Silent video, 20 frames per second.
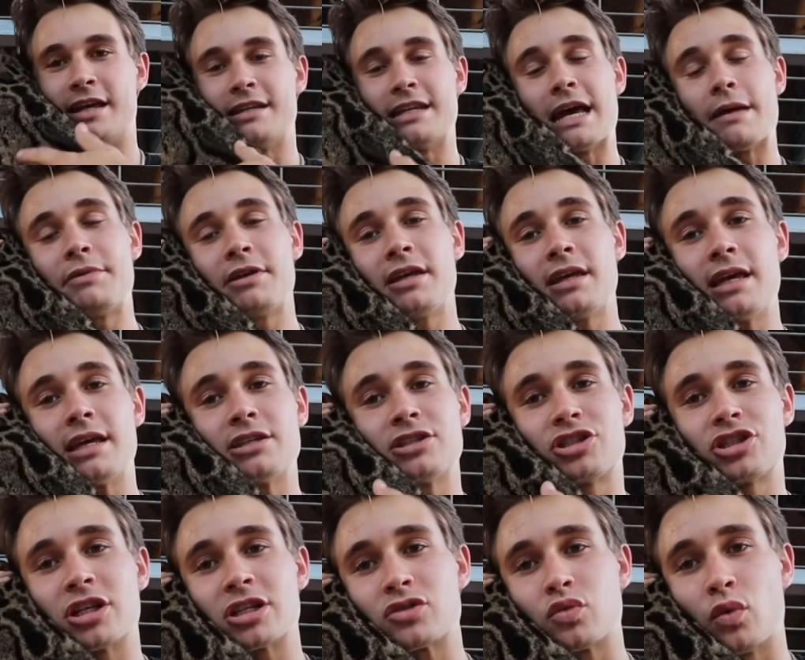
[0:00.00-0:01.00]
Nebby is
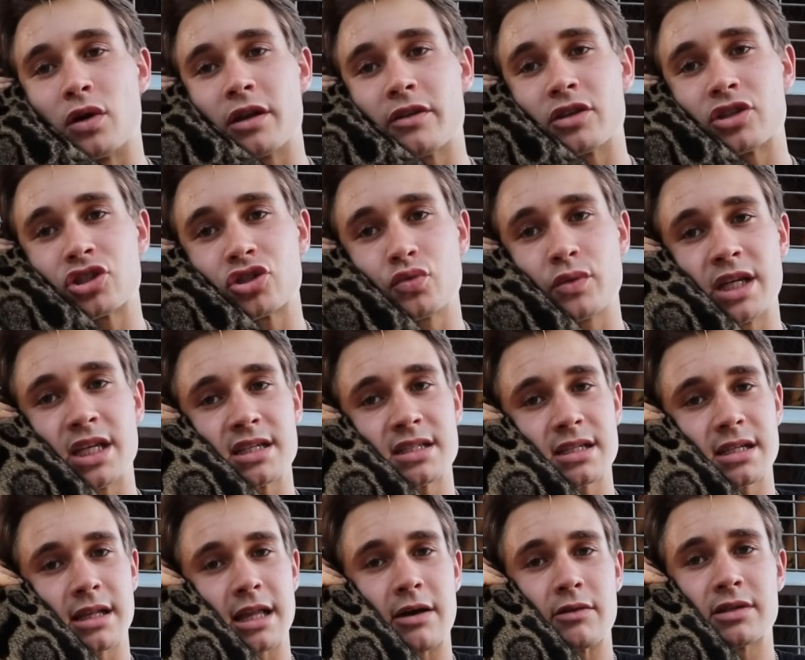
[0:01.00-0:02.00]
just one of the sweetest
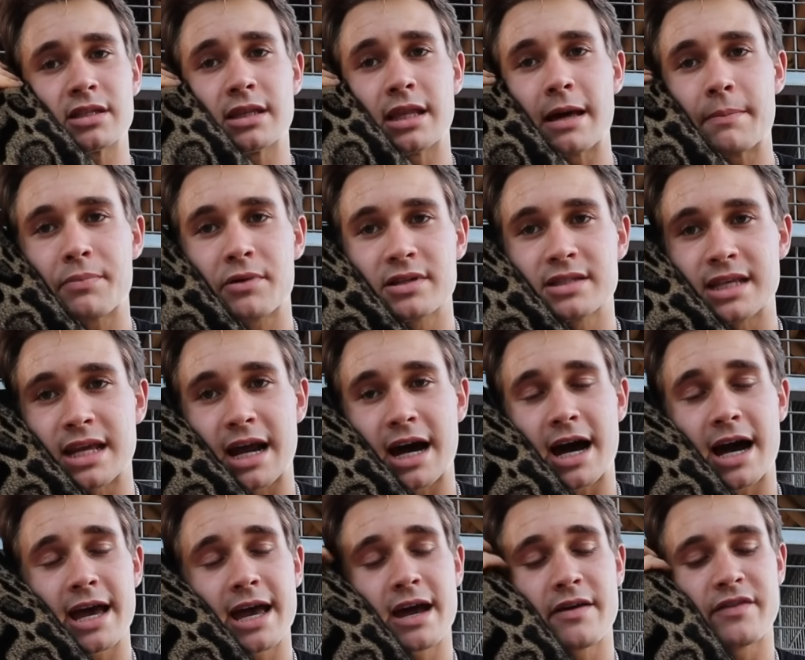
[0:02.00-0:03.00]
clouded leopards that
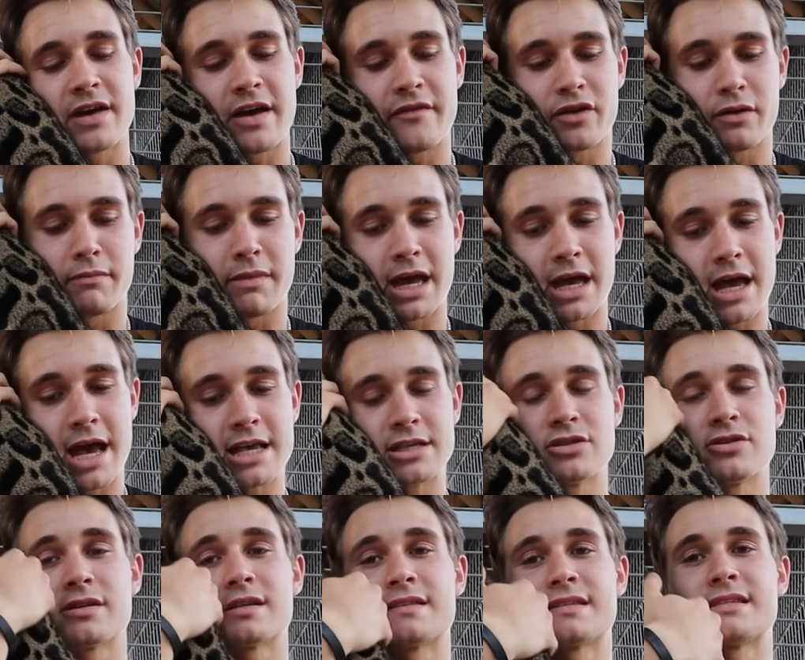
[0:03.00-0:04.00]
I have ever met. As
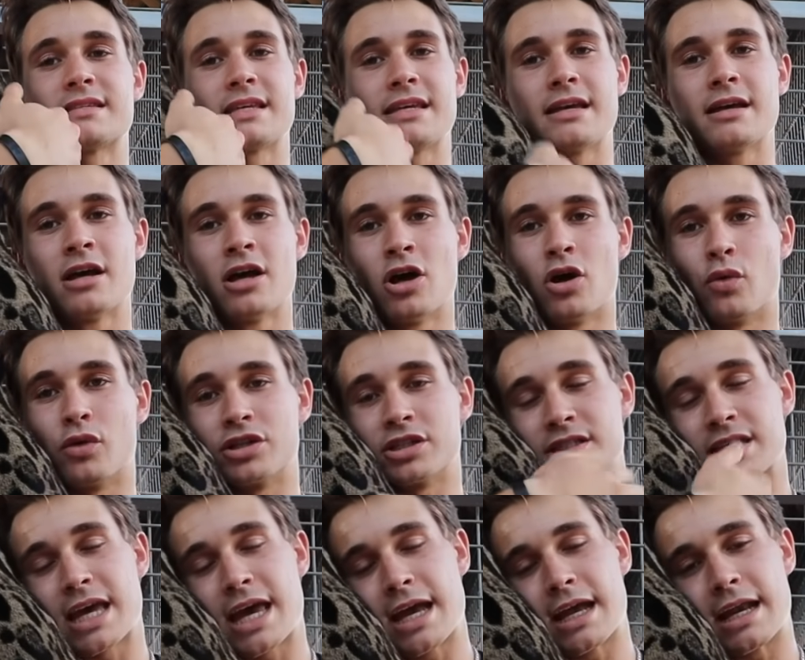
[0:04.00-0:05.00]
you can see, we're
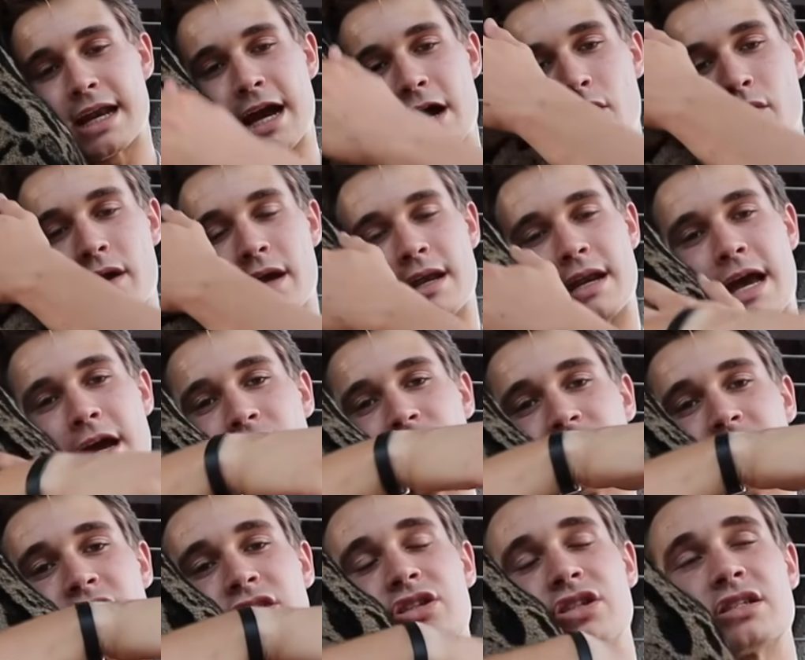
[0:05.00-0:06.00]
just hanging out right now.
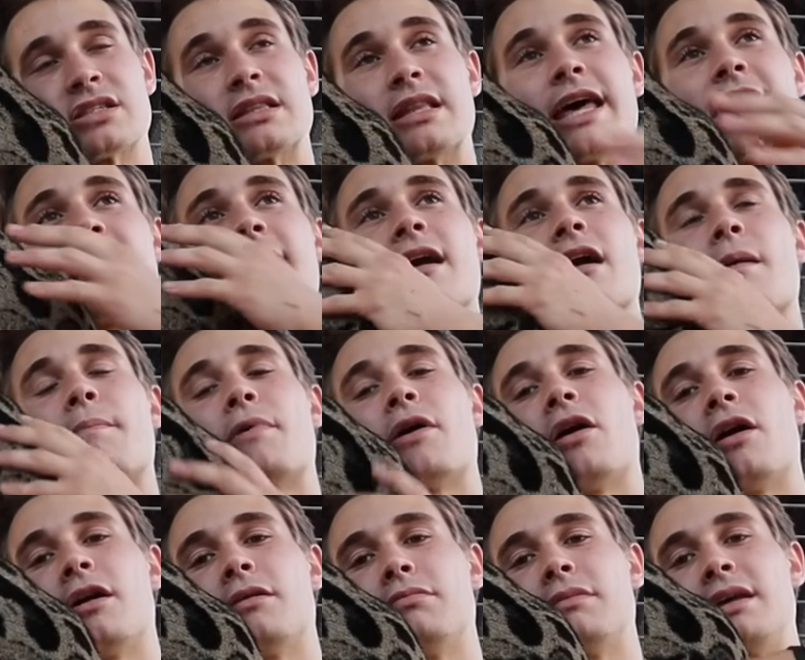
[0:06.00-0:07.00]
She's just laying up
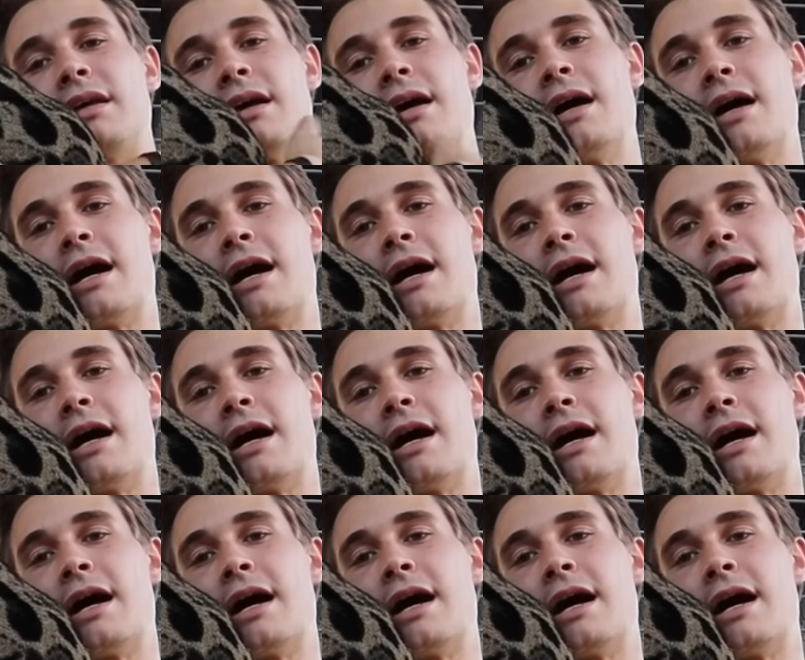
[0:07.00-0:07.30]
on me.